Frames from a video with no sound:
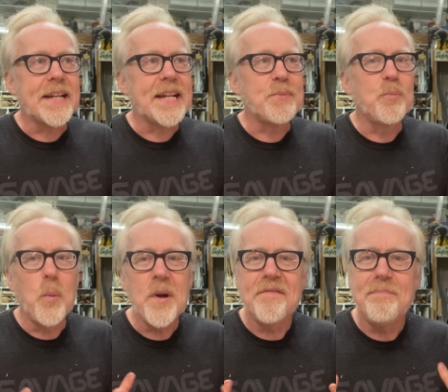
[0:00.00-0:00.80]
it
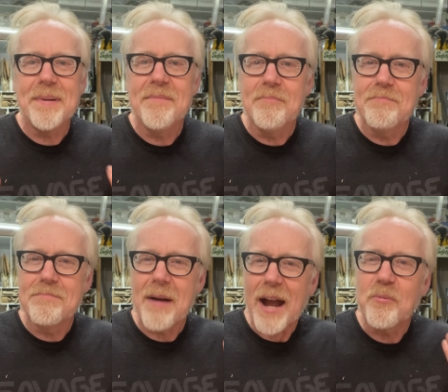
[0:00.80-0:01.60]
would have been,
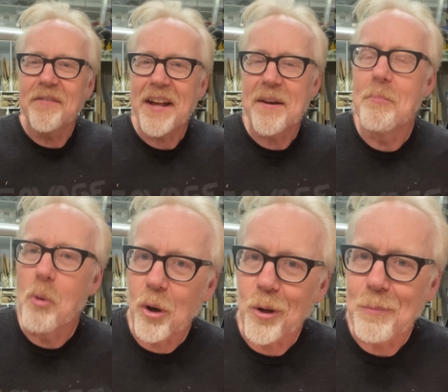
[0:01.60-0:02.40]
I would have had a
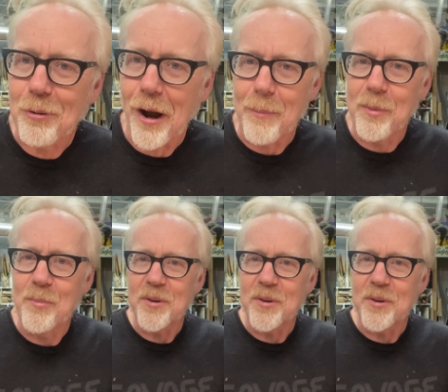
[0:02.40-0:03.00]
moral problem